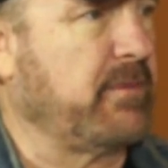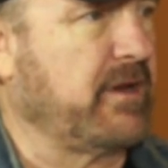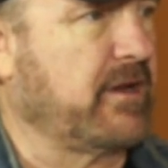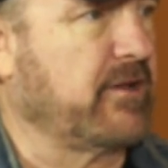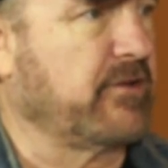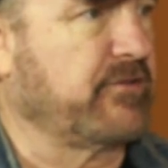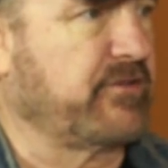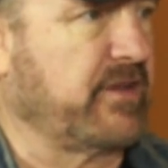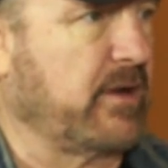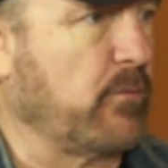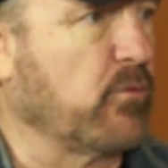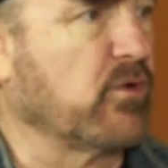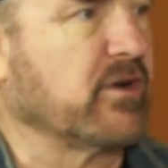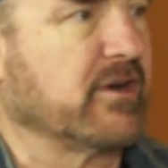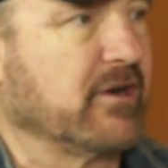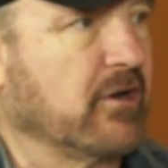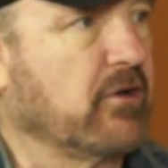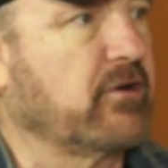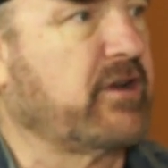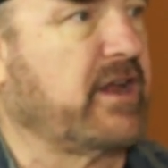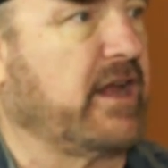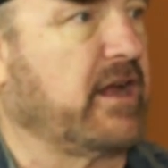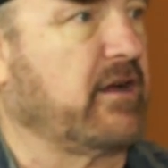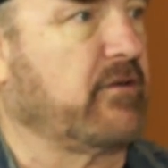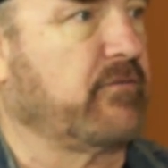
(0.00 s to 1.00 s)
because they were
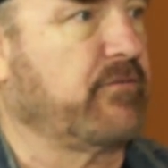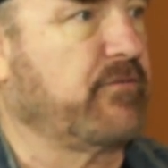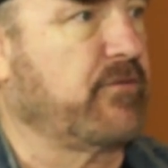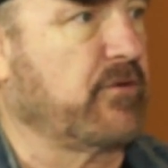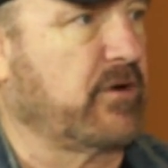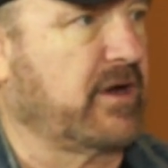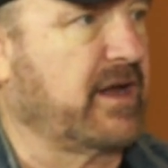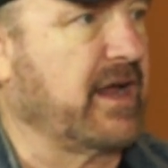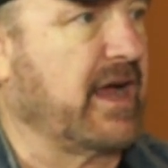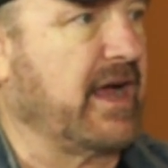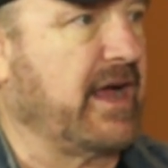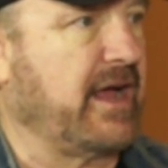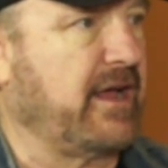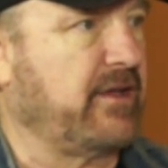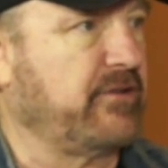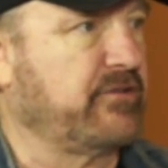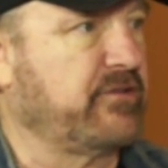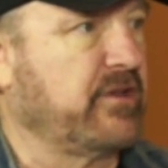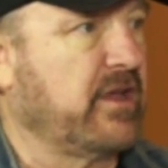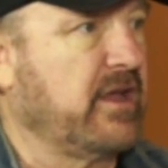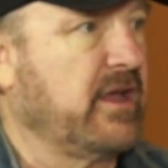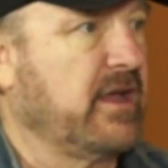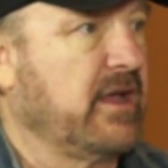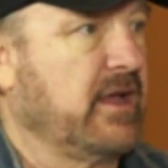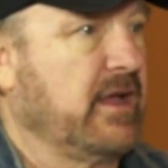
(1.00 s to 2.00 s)
looking for
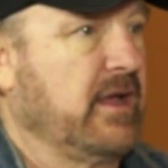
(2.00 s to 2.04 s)
guys